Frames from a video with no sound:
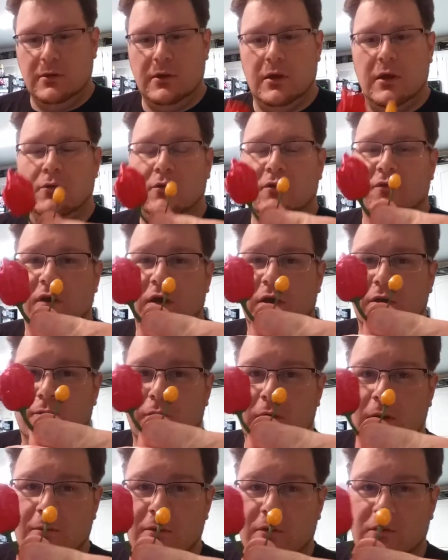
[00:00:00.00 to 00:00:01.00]
here we've got a
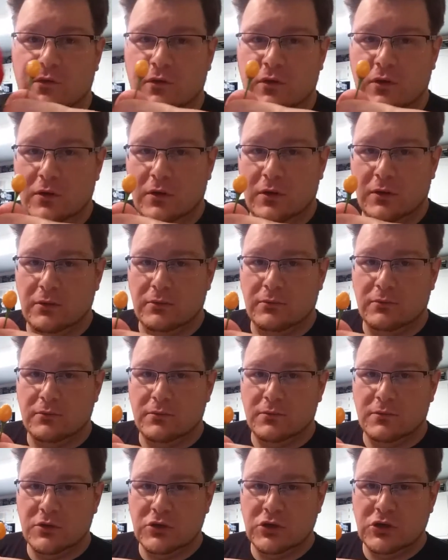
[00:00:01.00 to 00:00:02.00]
reaper, so you can
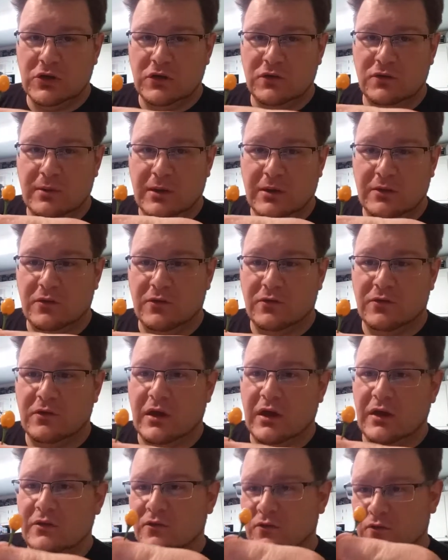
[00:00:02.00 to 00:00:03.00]
judge about the size.